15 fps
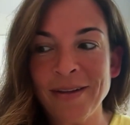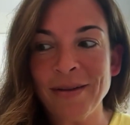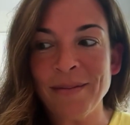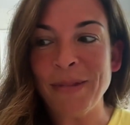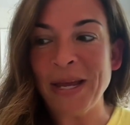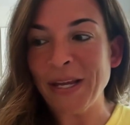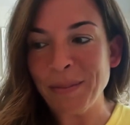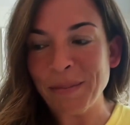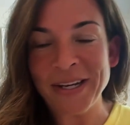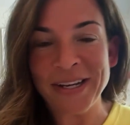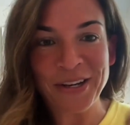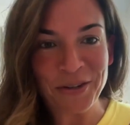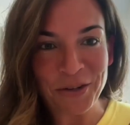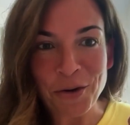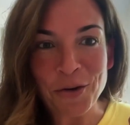making money
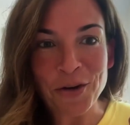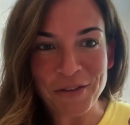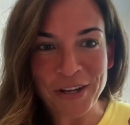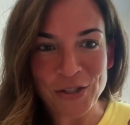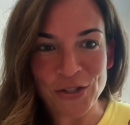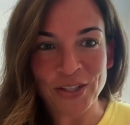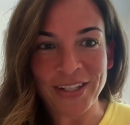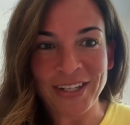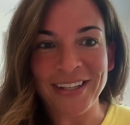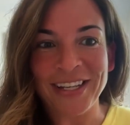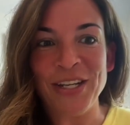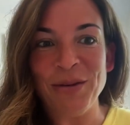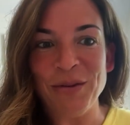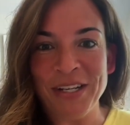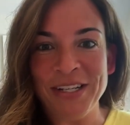on your own eventually,
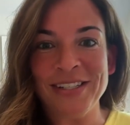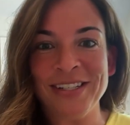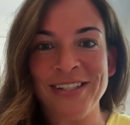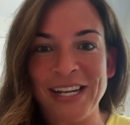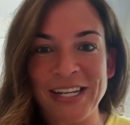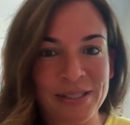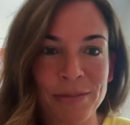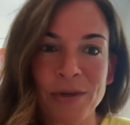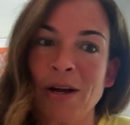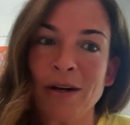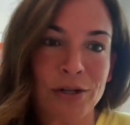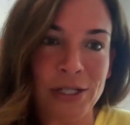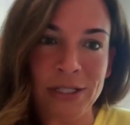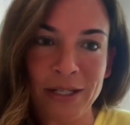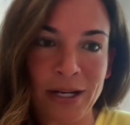like you need to take some
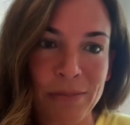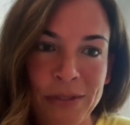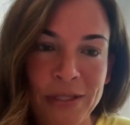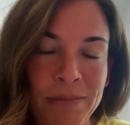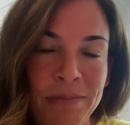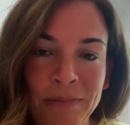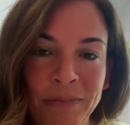concrete steps.